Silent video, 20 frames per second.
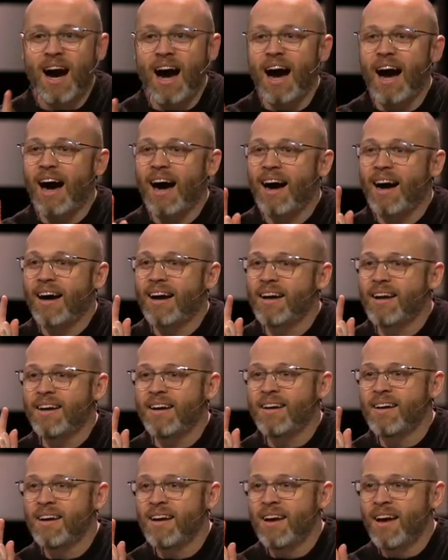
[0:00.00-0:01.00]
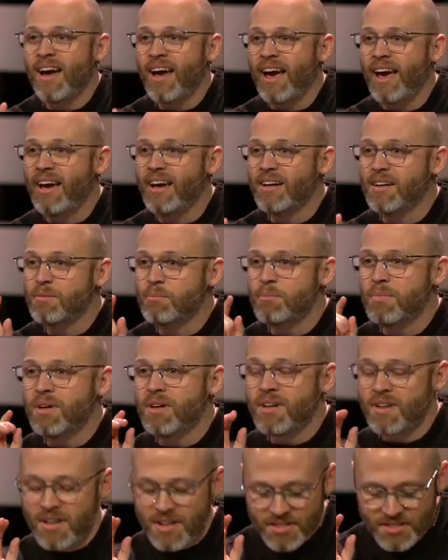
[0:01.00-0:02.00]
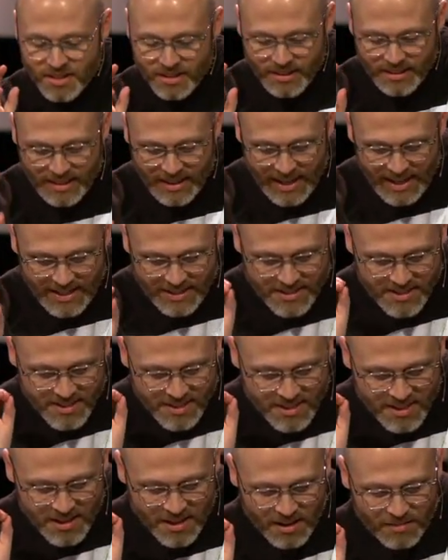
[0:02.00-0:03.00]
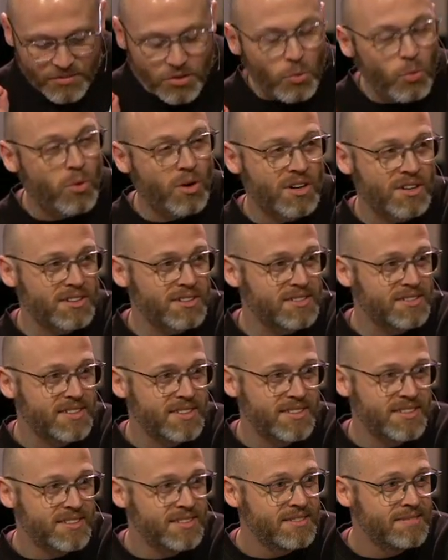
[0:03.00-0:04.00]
"I am the light of the world."